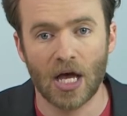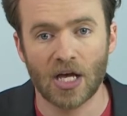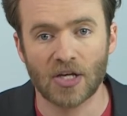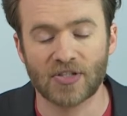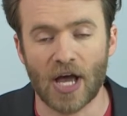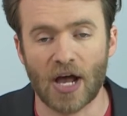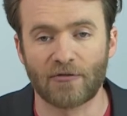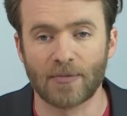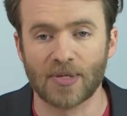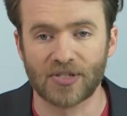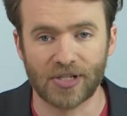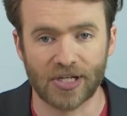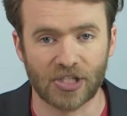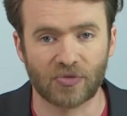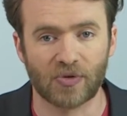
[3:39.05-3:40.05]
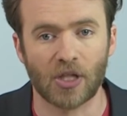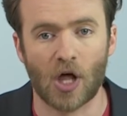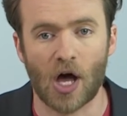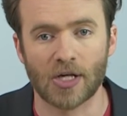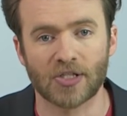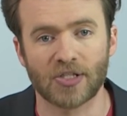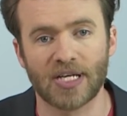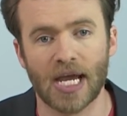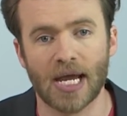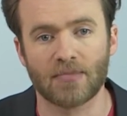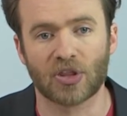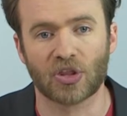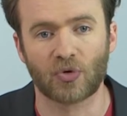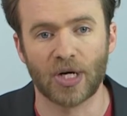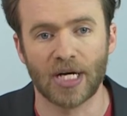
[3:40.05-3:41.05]
Aside from a 6-3 loss in Game
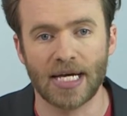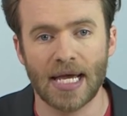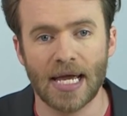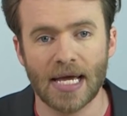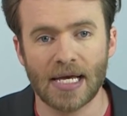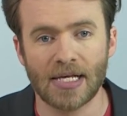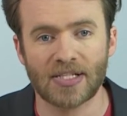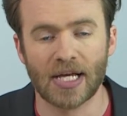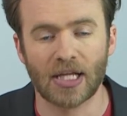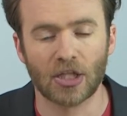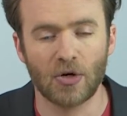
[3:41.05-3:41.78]
3, St.